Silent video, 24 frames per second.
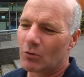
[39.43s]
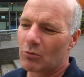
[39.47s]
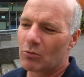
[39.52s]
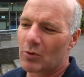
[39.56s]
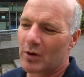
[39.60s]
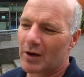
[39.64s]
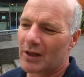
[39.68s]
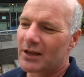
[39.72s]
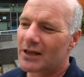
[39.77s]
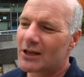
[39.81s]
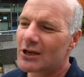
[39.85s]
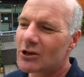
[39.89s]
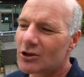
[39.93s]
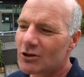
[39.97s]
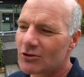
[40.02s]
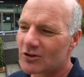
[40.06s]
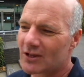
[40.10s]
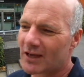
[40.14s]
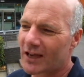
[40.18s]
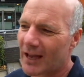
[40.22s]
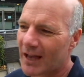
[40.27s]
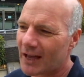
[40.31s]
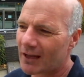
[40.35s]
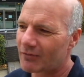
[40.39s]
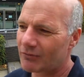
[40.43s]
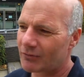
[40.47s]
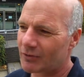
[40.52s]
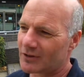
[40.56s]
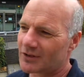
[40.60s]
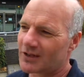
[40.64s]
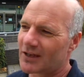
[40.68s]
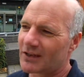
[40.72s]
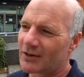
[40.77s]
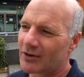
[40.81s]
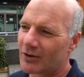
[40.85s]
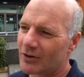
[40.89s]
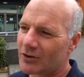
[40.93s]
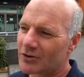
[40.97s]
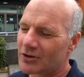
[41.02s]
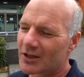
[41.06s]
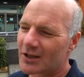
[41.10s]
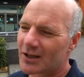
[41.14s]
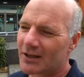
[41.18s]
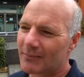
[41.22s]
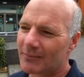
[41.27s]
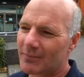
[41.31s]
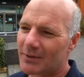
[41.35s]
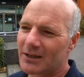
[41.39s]
One of the issues I have with technology
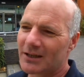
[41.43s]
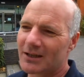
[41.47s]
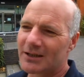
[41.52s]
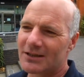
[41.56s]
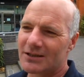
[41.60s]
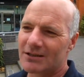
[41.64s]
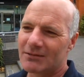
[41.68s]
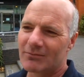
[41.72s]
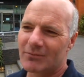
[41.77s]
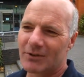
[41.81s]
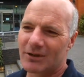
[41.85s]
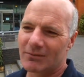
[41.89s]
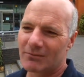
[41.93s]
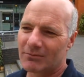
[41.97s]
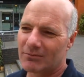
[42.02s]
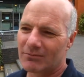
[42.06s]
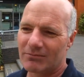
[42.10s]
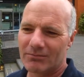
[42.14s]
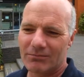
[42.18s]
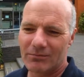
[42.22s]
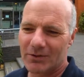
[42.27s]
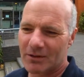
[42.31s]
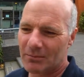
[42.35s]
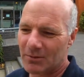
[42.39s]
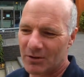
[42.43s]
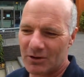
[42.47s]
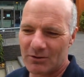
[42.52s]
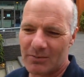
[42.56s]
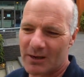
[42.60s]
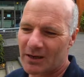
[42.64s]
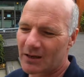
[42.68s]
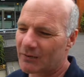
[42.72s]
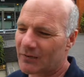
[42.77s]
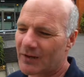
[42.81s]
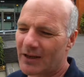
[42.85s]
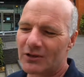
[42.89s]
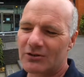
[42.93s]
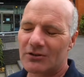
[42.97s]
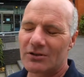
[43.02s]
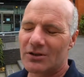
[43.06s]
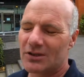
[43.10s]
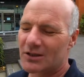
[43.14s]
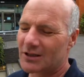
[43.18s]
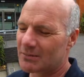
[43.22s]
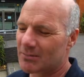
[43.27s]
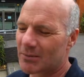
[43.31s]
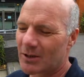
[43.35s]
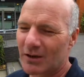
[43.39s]
companies and computer
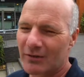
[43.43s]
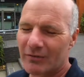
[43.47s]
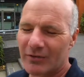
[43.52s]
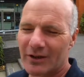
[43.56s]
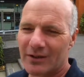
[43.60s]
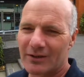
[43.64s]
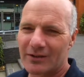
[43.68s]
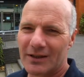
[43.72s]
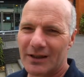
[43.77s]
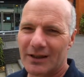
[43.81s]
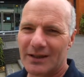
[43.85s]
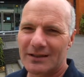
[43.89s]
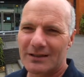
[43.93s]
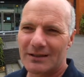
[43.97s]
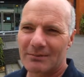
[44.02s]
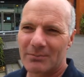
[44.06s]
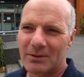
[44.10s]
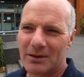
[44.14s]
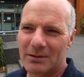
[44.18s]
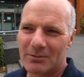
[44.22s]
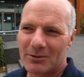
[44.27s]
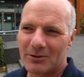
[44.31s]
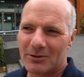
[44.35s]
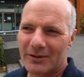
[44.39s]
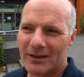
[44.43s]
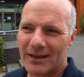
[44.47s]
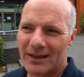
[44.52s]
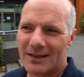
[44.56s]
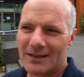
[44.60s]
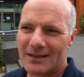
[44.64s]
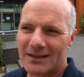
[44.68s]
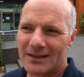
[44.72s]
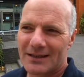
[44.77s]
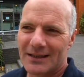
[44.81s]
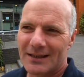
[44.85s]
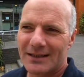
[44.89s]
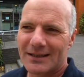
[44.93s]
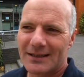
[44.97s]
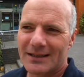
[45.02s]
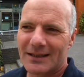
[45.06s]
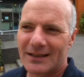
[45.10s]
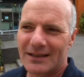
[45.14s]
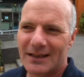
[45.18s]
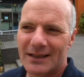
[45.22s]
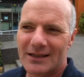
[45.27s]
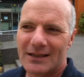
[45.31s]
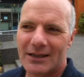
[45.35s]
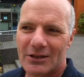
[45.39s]
manufacturers and smartphone things people is
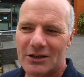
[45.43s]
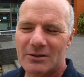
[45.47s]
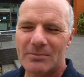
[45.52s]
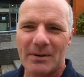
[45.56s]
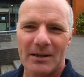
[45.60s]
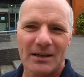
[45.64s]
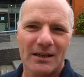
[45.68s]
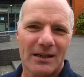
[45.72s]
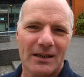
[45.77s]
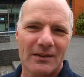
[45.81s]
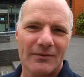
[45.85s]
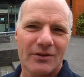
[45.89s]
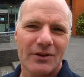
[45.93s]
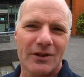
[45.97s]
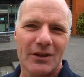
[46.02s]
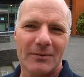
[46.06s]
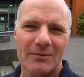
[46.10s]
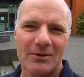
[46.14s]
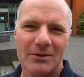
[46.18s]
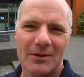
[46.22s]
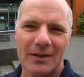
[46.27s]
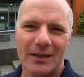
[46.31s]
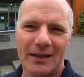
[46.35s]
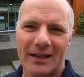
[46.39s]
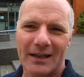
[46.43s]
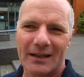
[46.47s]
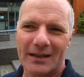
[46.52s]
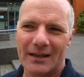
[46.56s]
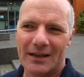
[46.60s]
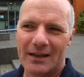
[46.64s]
that they don't spend enough time doing that.